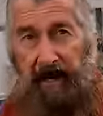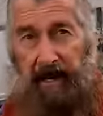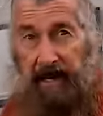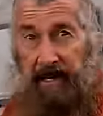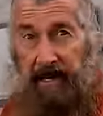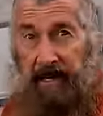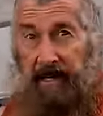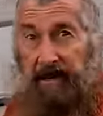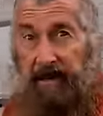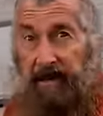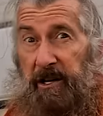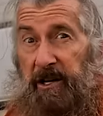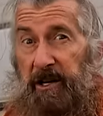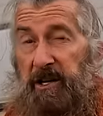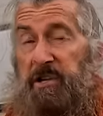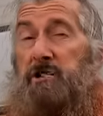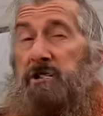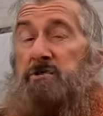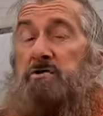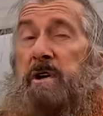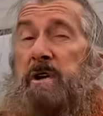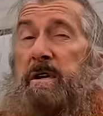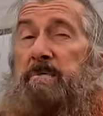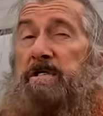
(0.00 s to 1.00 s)
And in an
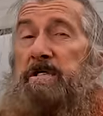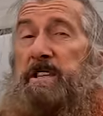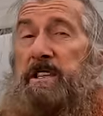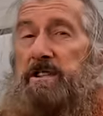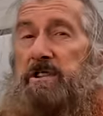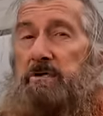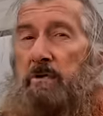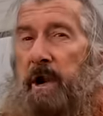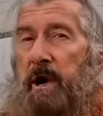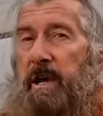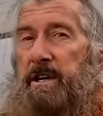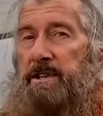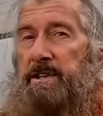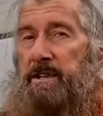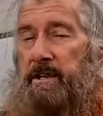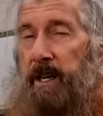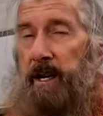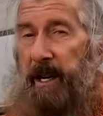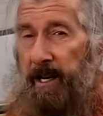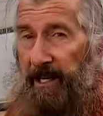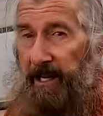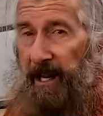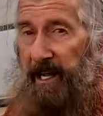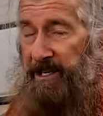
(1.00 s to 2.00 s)
extreme
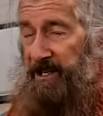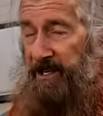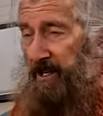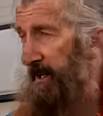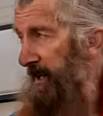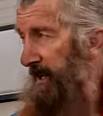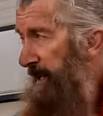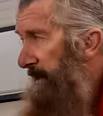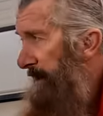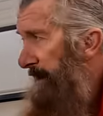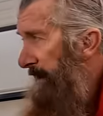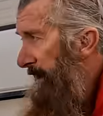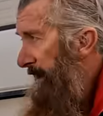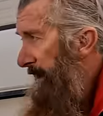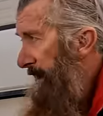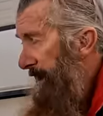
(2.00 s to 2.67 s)
situation, allegedly,